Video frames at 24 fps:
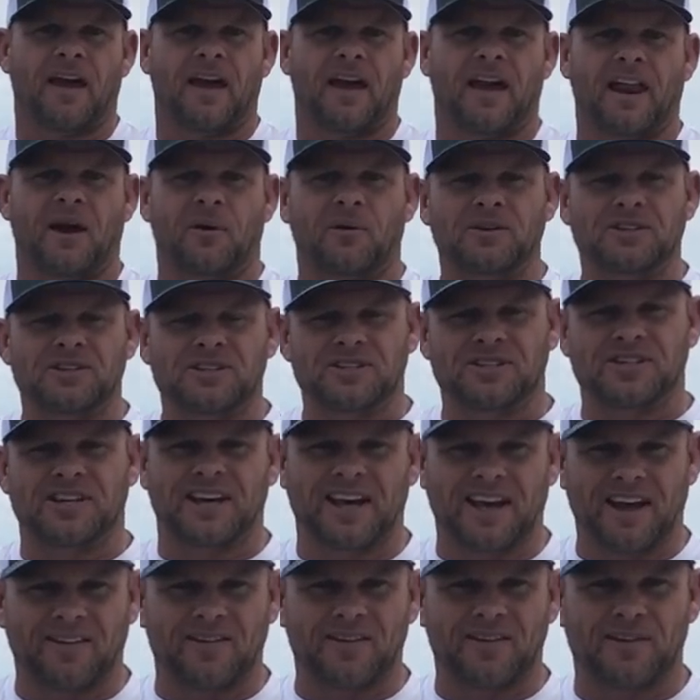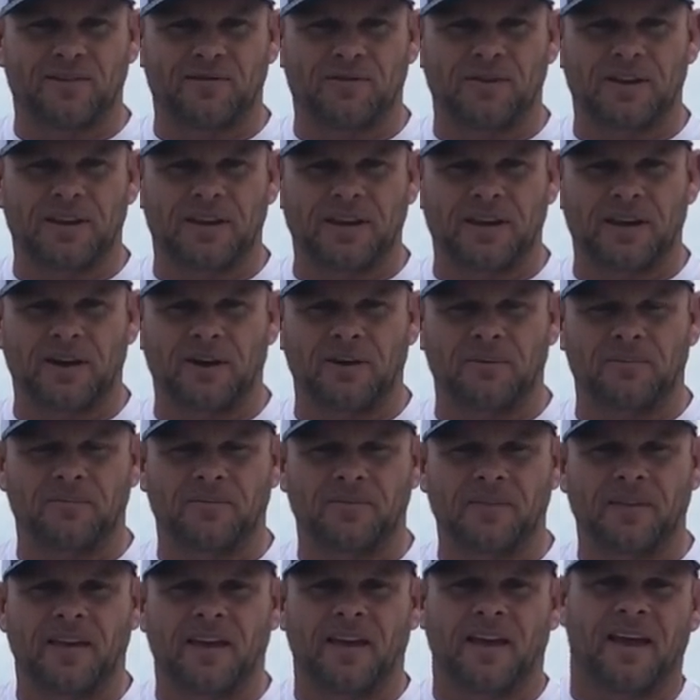And I want you to check out this video,
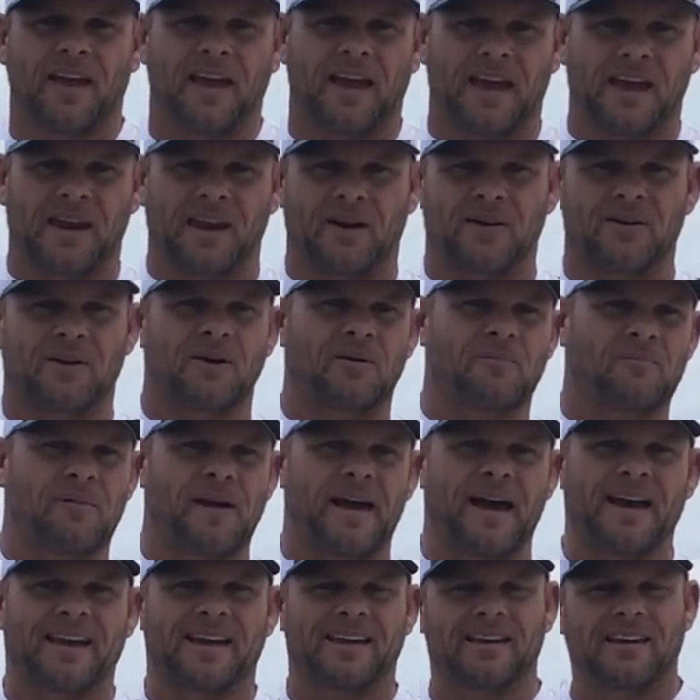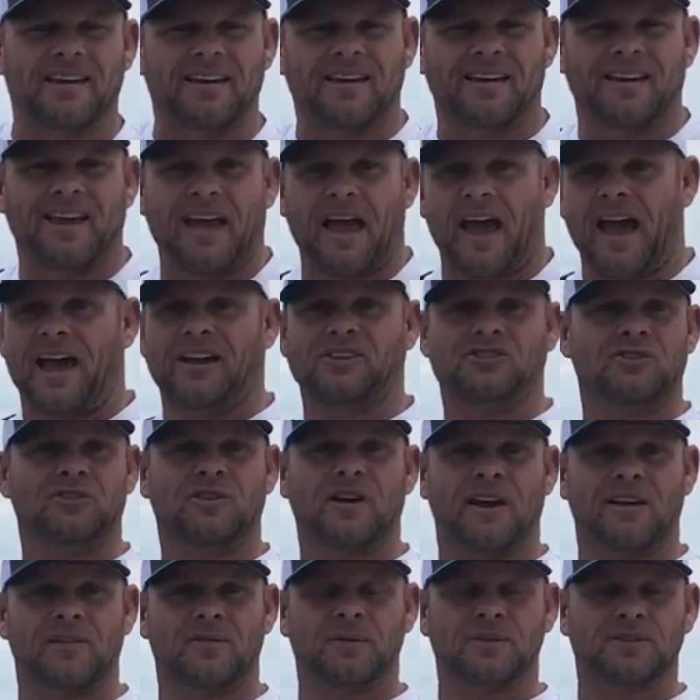and I'll come back and ask you
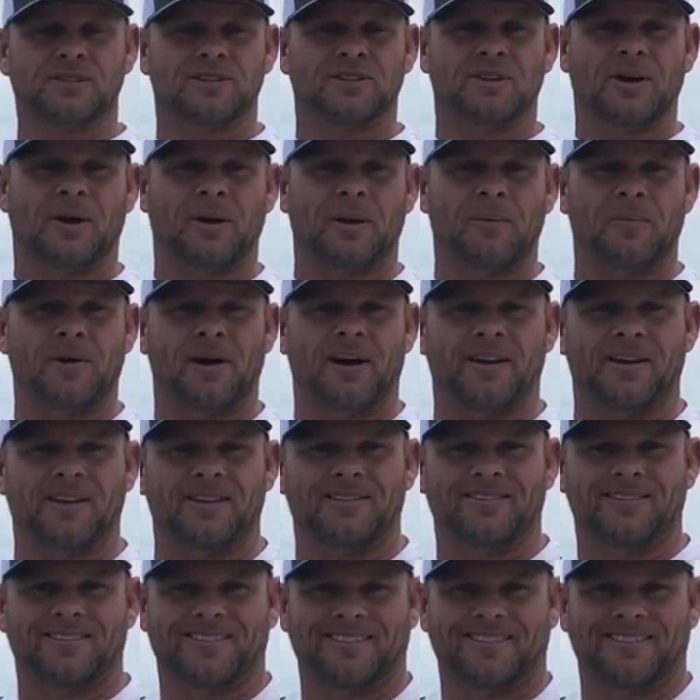guys what you thought about it.